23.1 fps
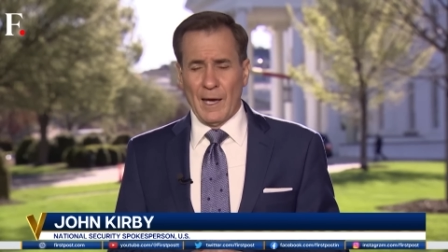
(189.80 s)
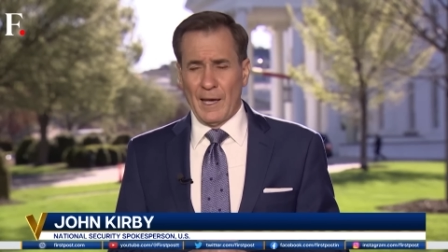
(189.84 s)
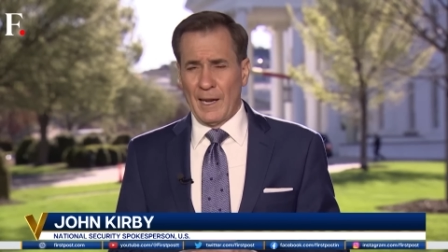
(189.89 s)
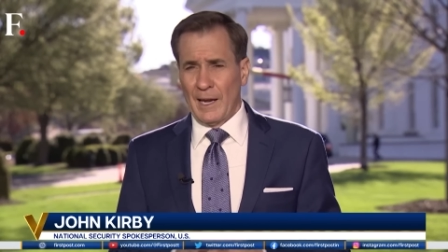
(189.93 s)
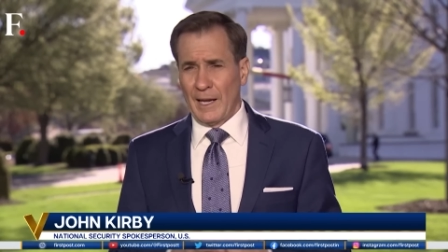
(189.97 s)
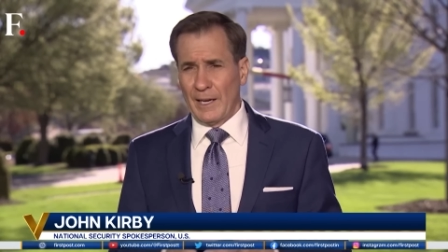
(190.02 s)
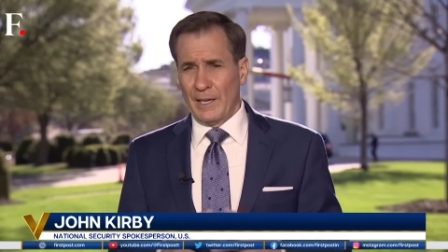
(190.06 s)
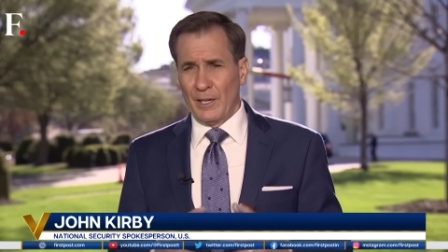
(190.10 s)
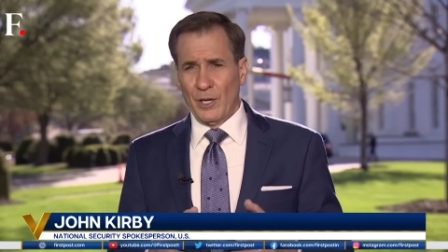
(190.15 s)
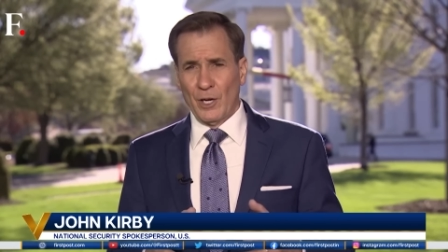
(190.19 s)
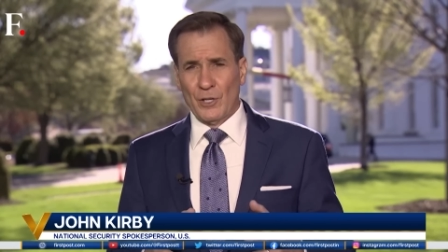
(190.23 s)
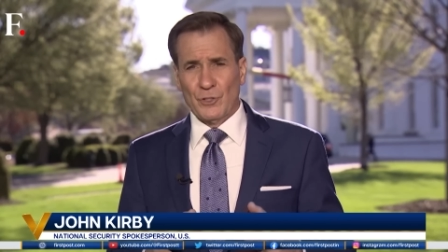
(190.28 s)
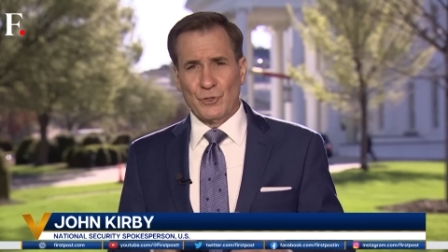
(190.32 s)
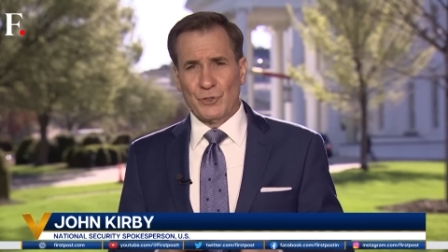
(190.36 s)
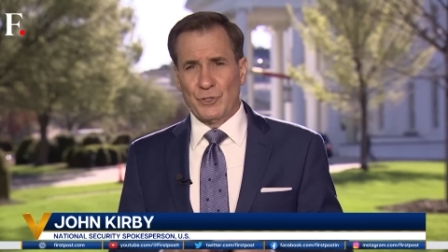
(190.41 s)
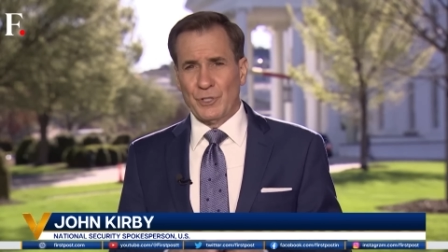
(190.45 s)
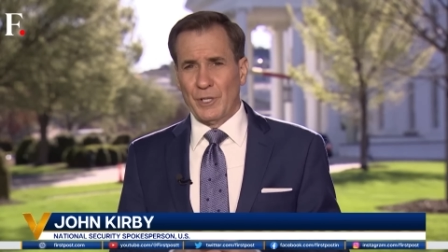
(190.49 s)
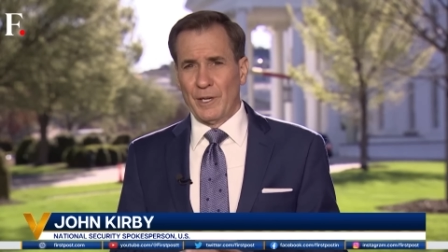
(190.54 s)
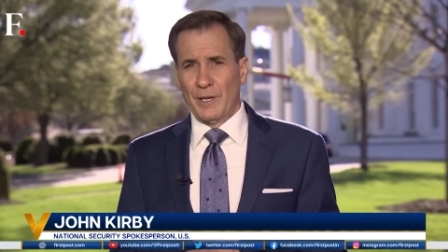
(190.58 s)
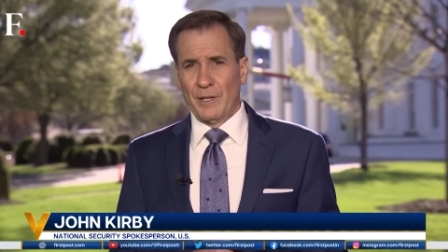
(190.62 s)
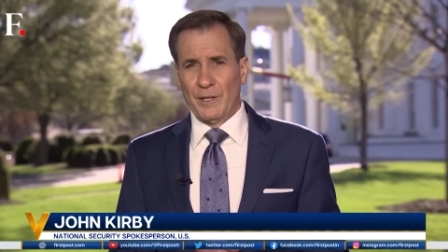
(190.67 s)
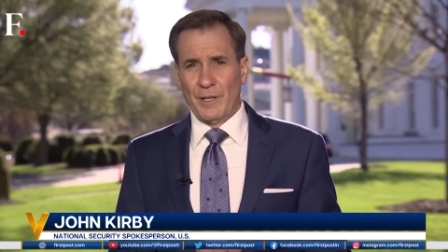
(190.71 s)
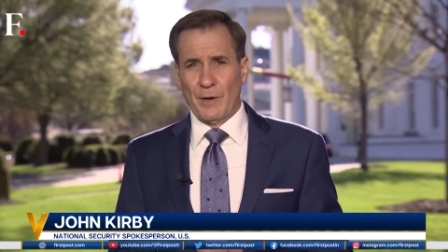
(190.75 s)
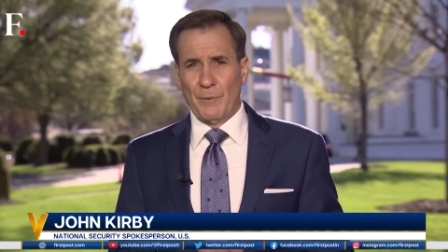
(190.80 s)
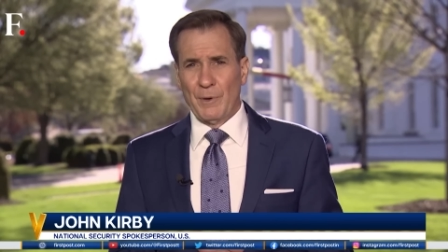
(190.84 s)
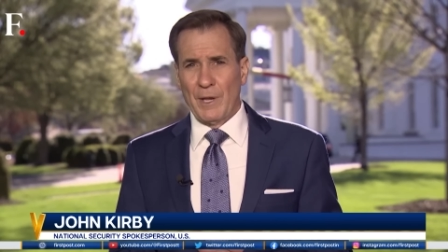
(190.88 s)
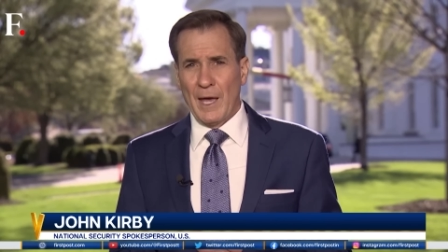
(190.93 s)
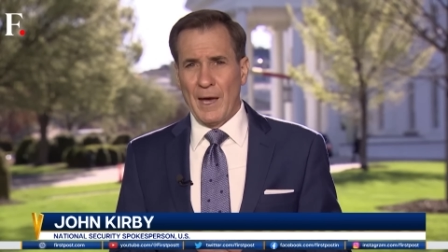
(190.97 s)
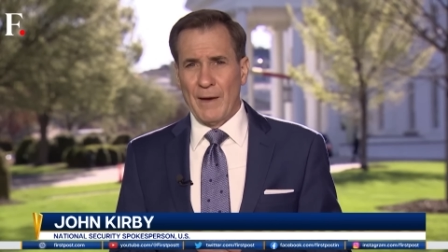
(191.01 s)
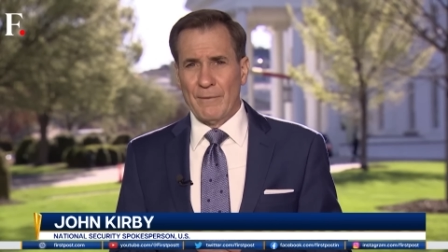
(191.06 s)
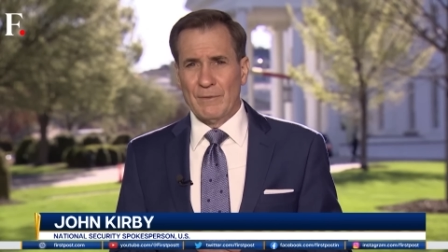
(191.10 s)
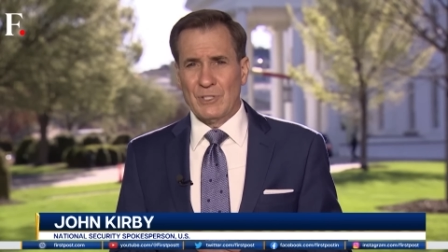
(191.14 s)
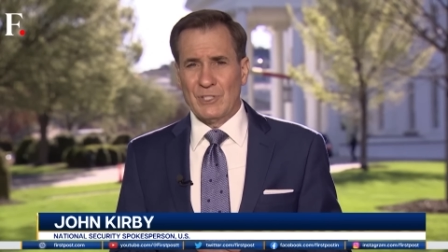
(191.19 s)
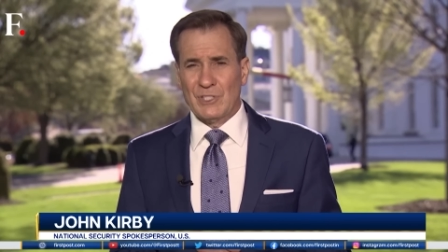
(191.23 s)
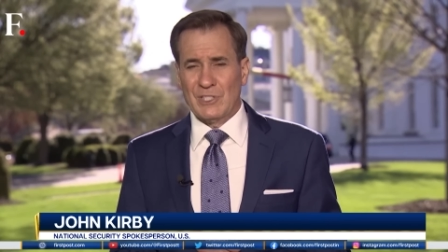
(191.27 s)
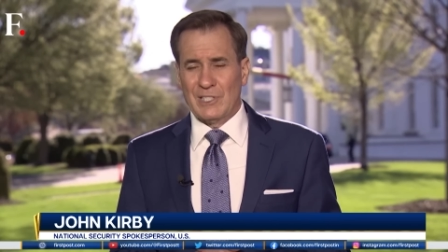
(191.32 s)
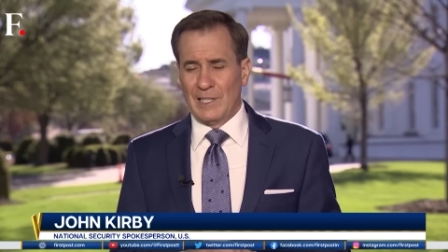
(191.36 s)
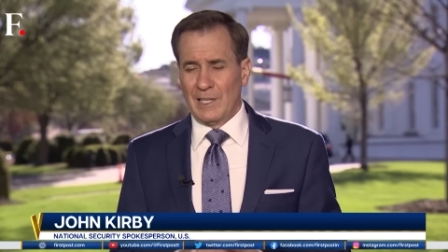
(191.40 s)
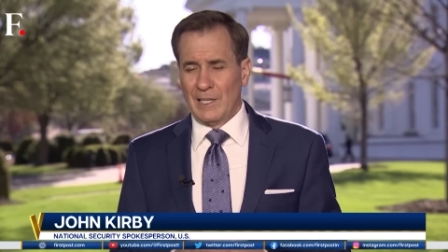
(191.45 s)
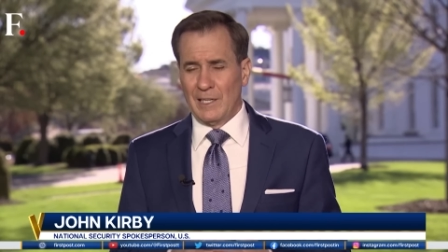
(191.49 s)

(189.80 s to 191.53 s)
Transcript: And I can also tell you that we haven't seen